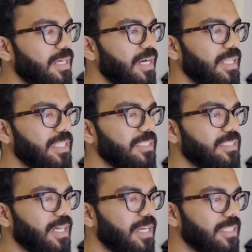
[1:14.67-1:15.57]
and then
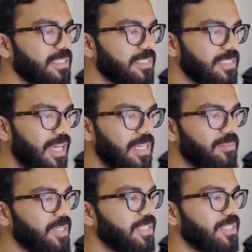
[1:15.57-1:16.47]
styles is
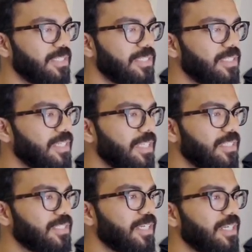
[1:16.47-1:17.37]
animation,
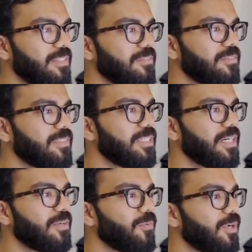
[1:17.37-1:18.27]
illustrative,
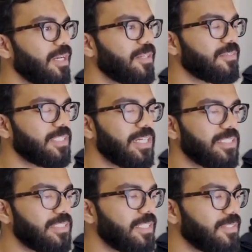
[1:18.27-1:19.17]
and what kind of
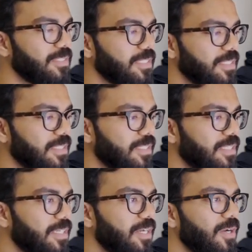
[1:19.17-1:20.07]
styles they used in the
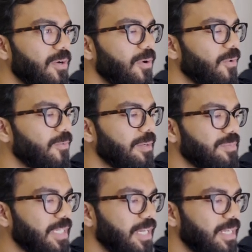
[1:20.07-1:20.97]
whole
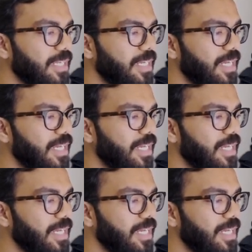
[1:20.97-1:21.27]
website,